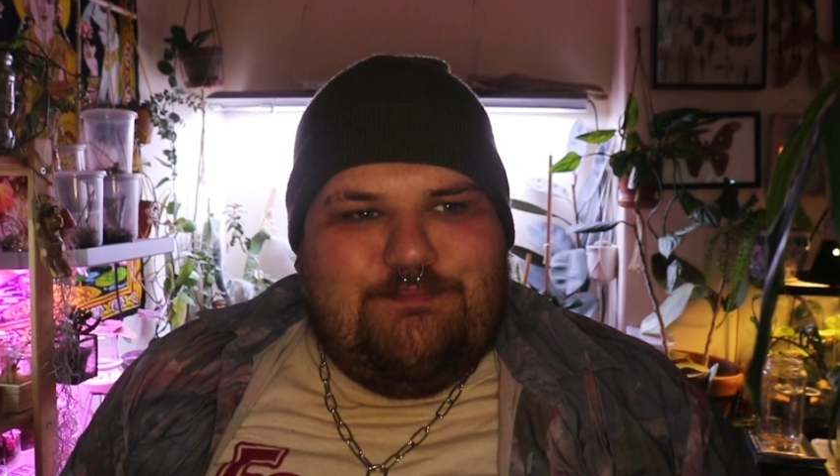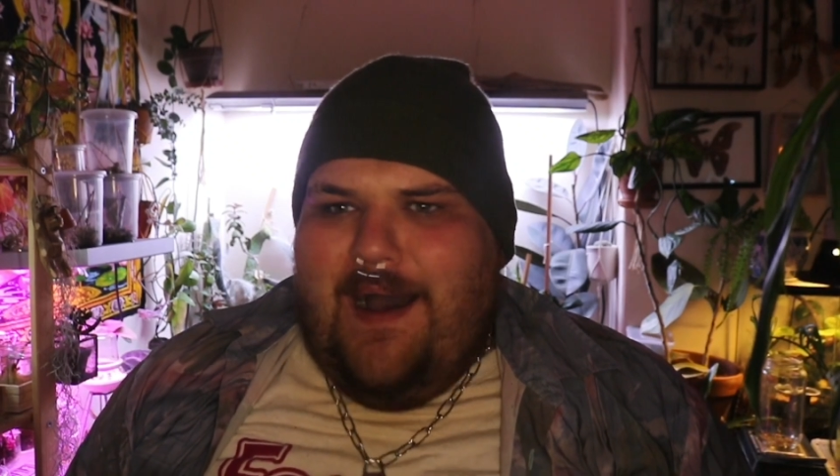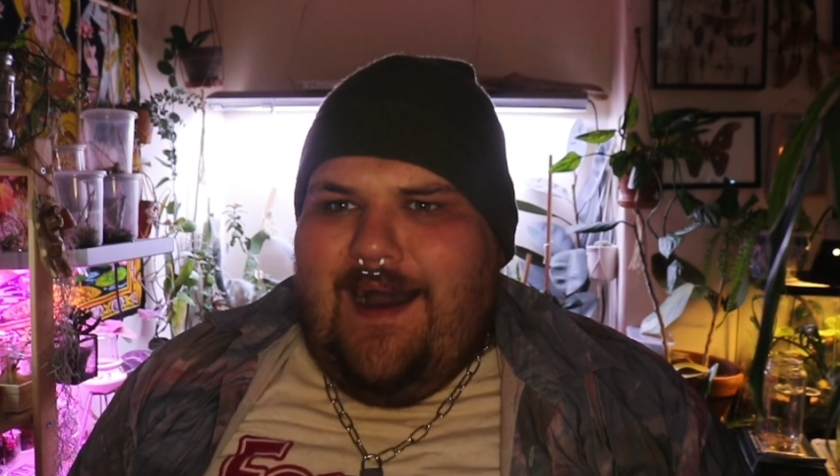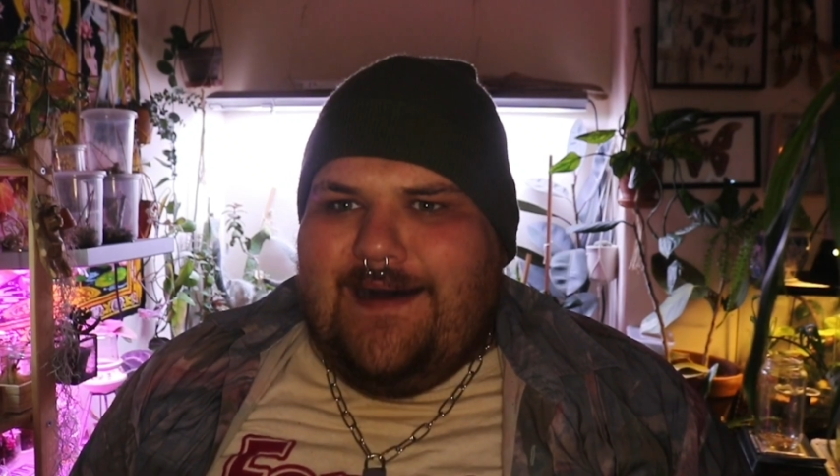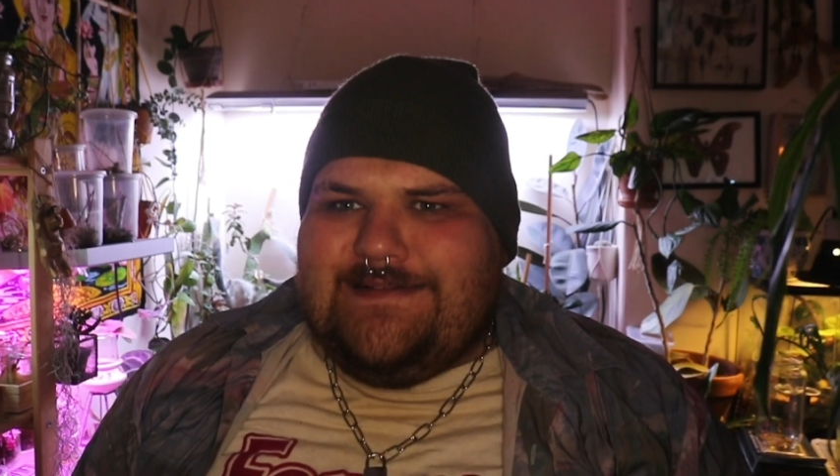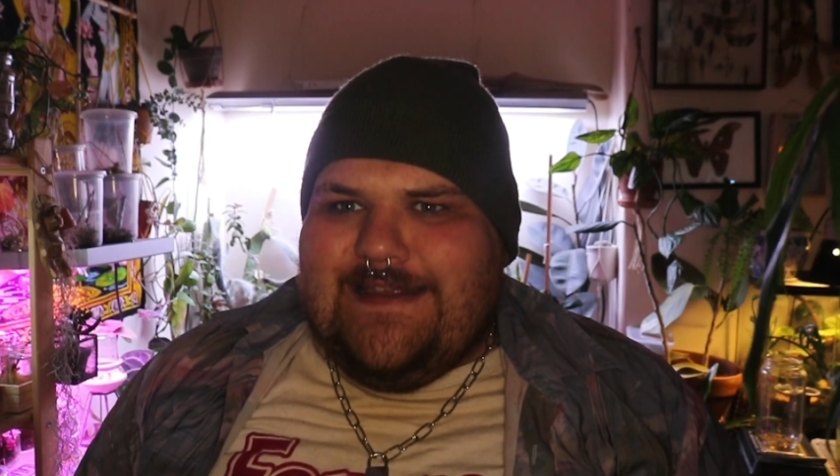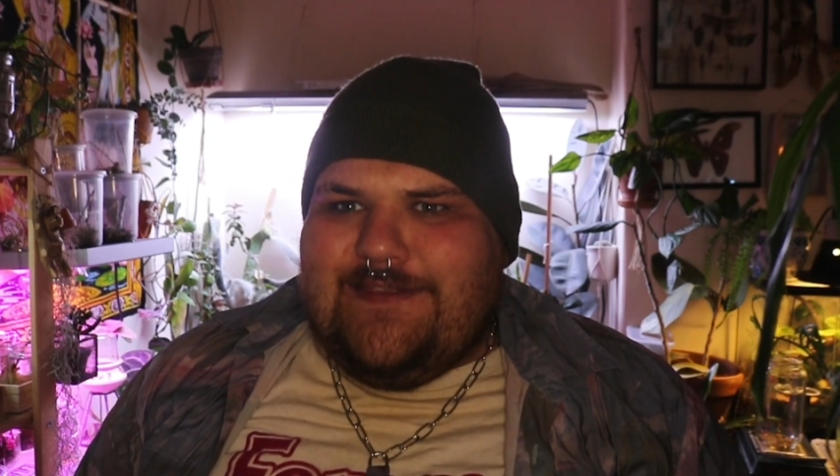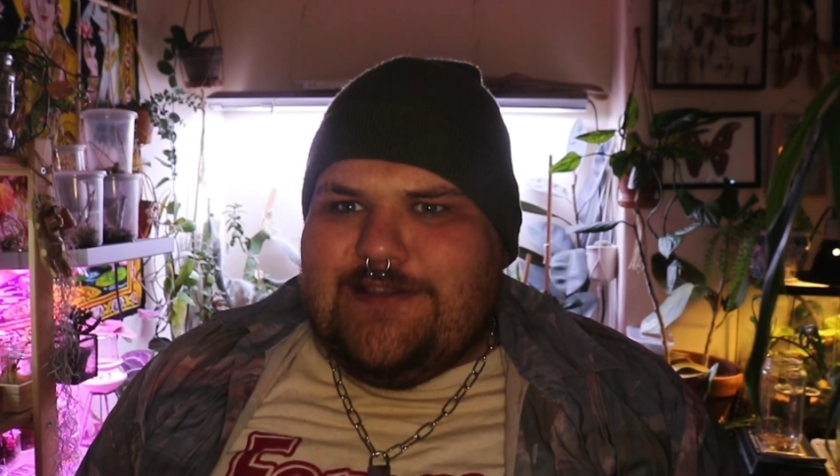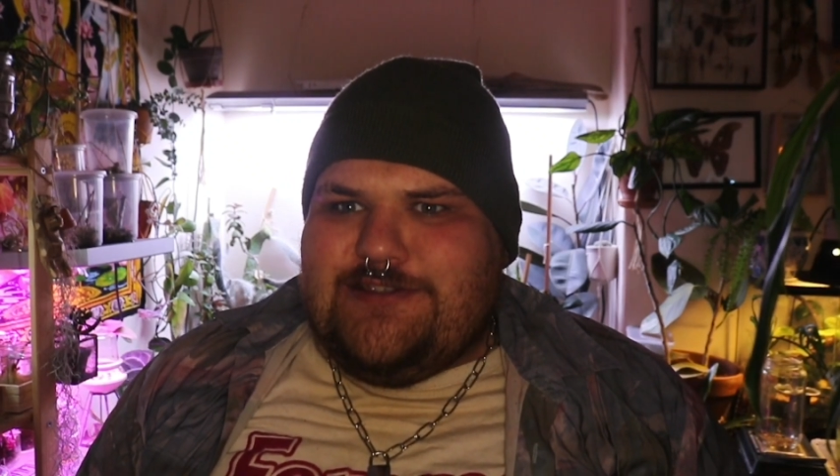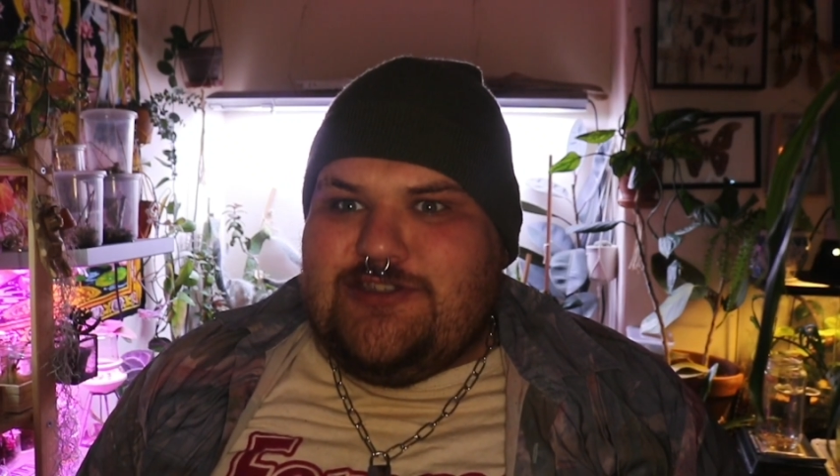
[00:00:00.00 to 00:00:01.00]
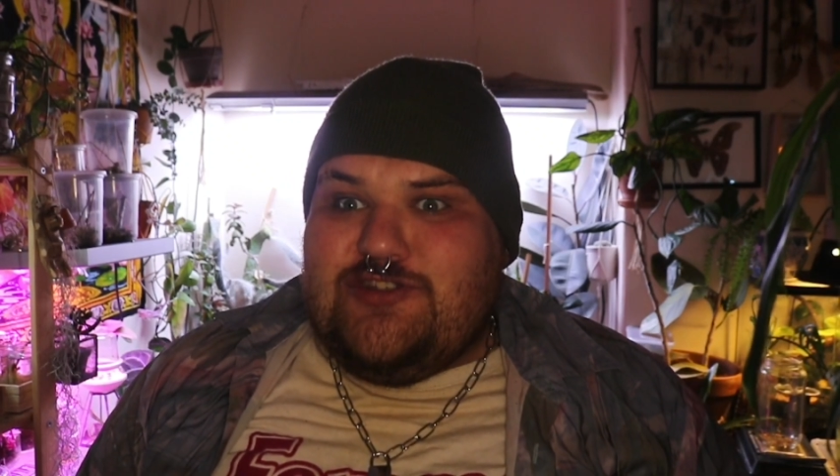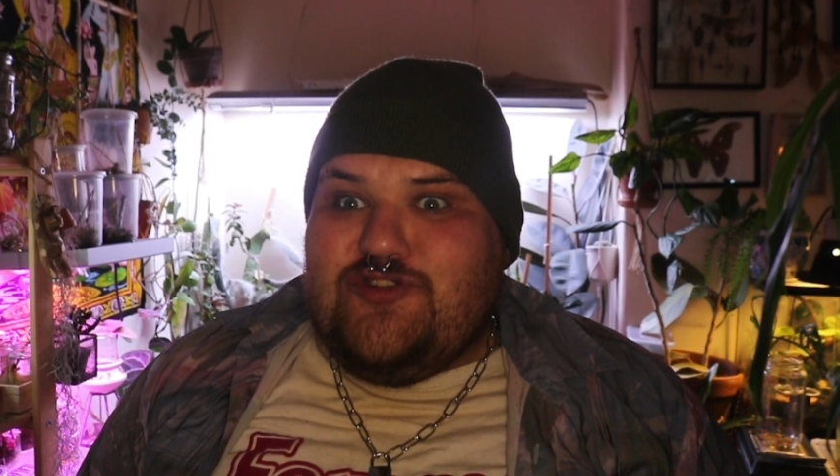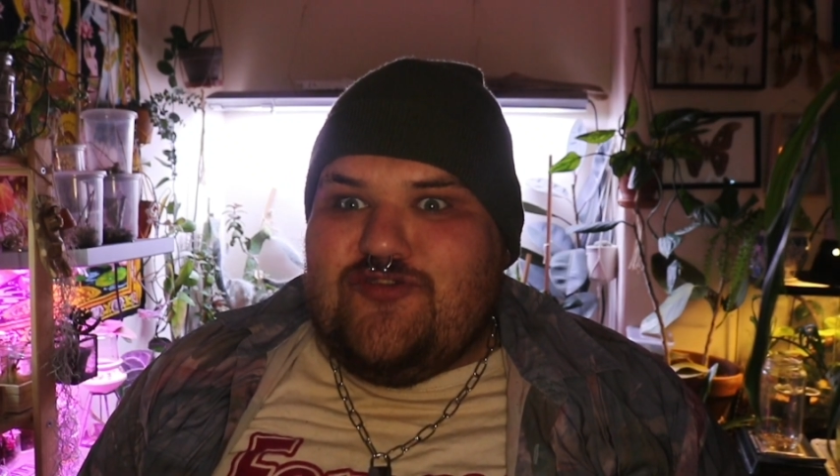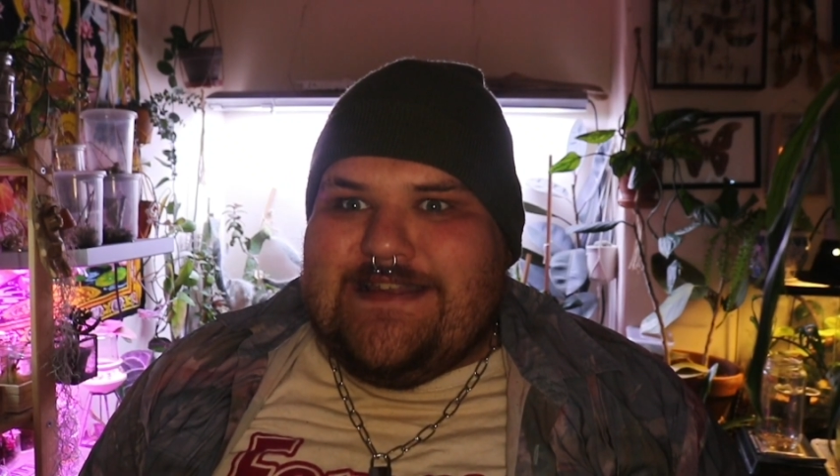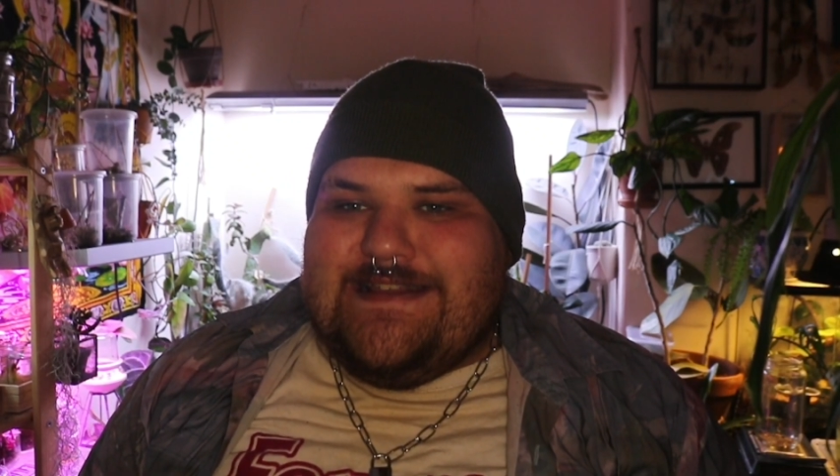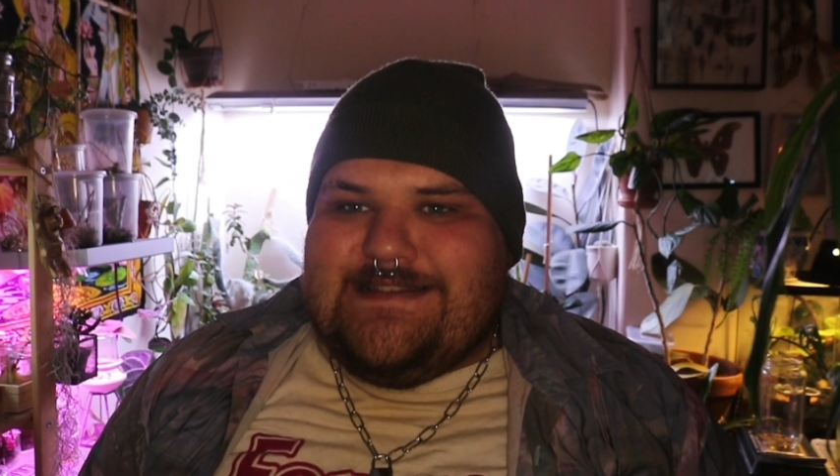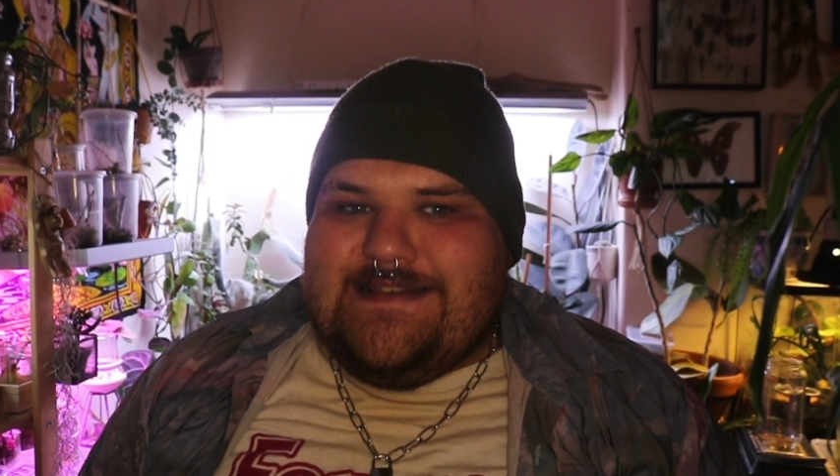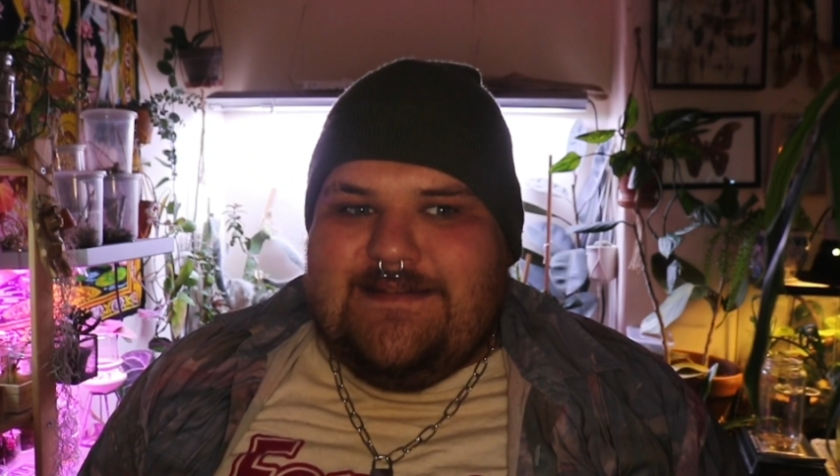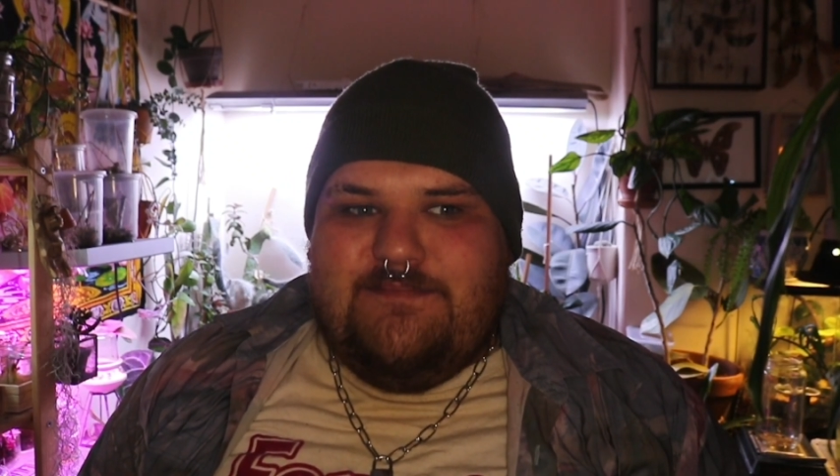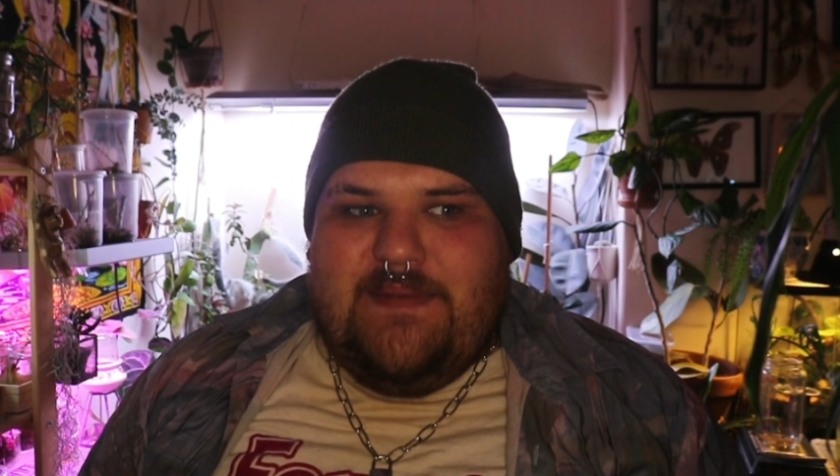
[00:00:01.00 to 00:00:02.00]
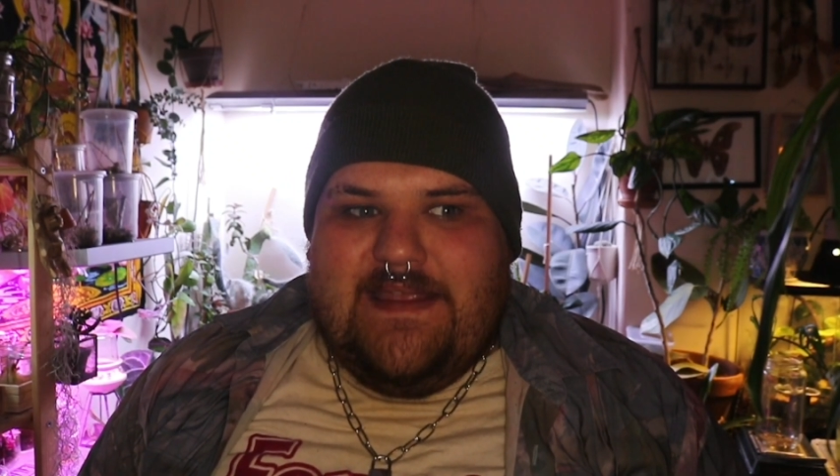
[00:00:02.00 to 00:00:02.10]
party in the streets and